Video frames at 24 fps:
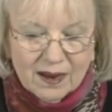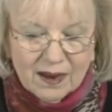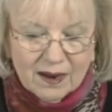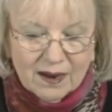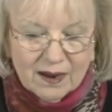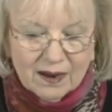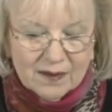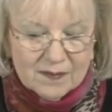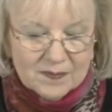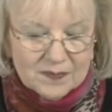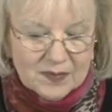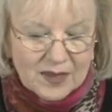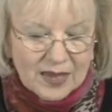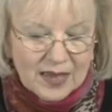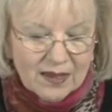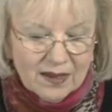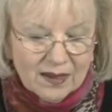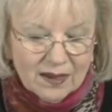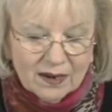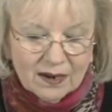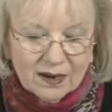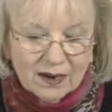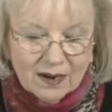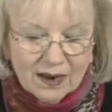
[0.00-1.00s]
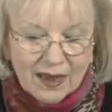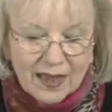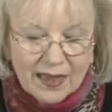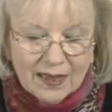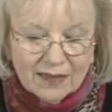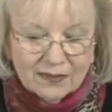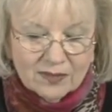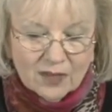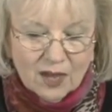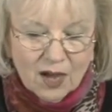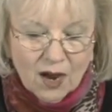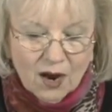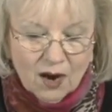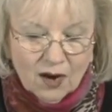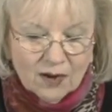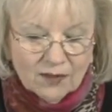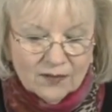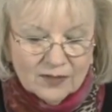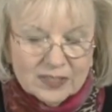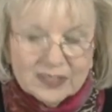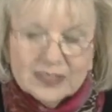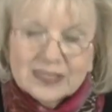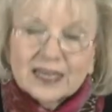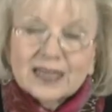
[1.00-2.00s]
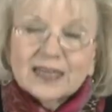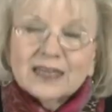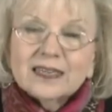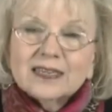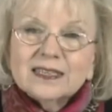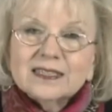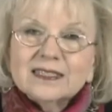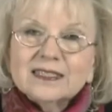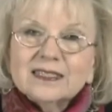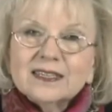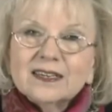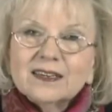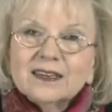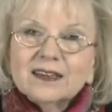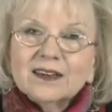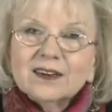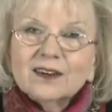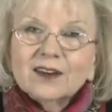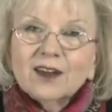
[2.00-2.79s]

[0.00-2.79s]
and the harvest, it is the